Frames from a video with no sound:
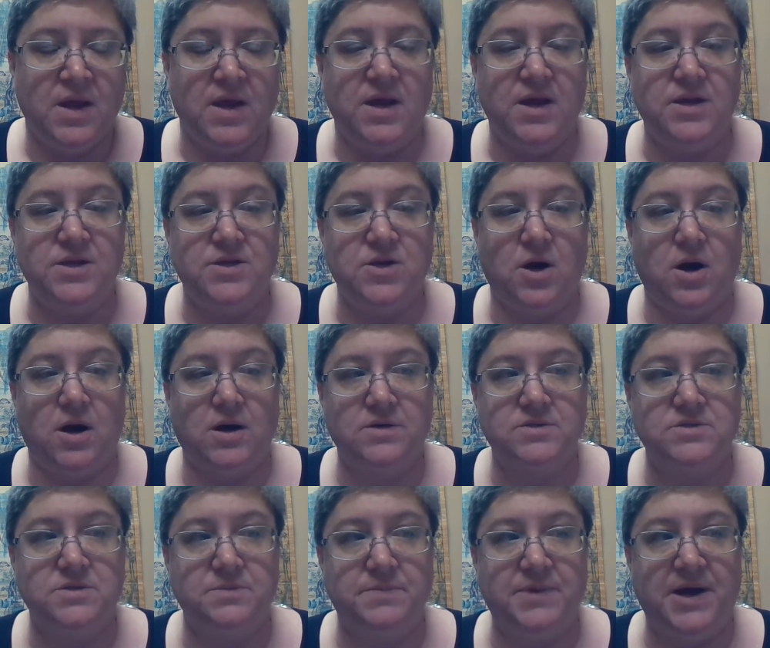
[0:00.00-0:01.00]
He
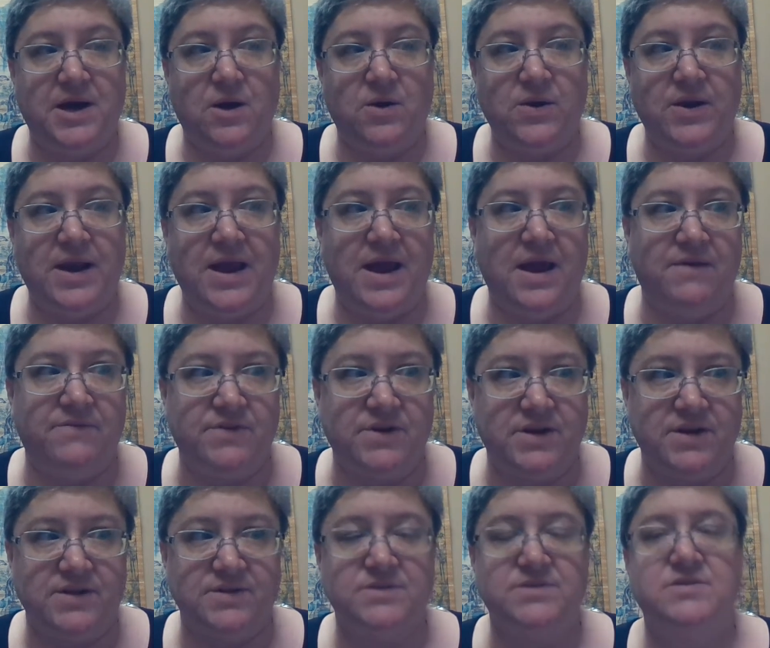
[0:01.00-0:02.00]
talks about
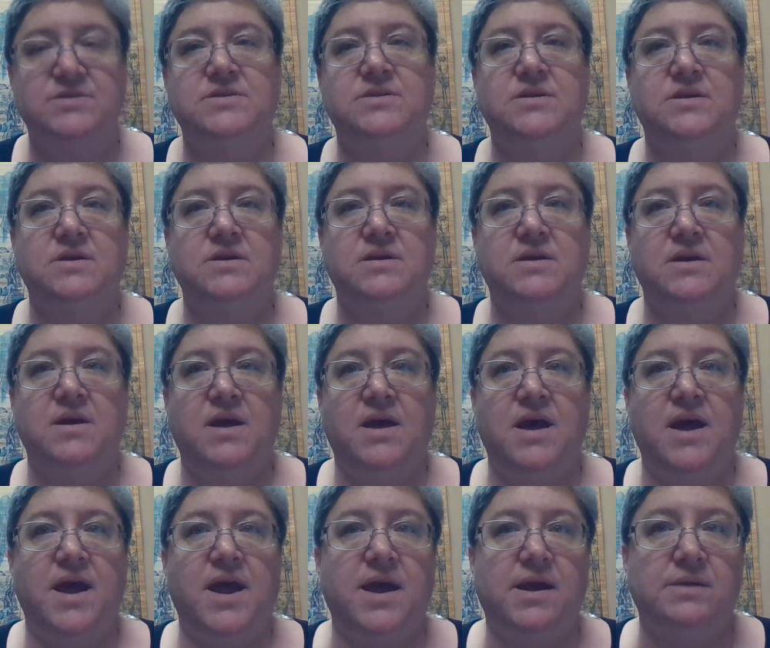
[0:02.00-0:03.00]
evidence
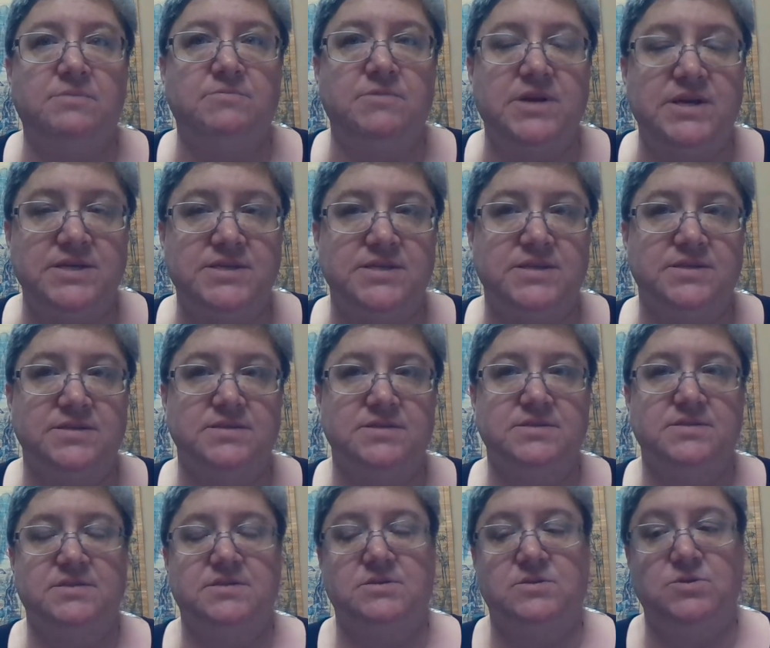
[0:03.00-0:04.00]
and
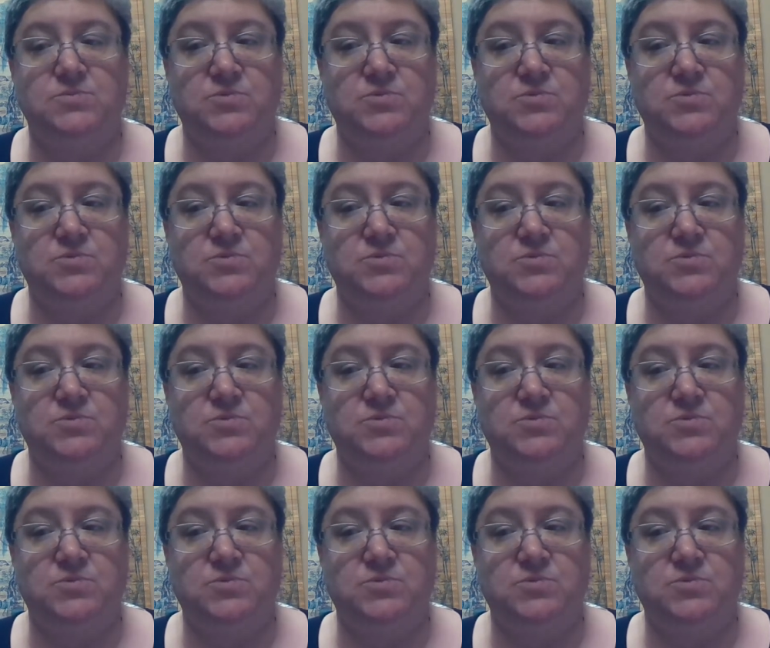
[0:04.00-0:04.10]
reasons.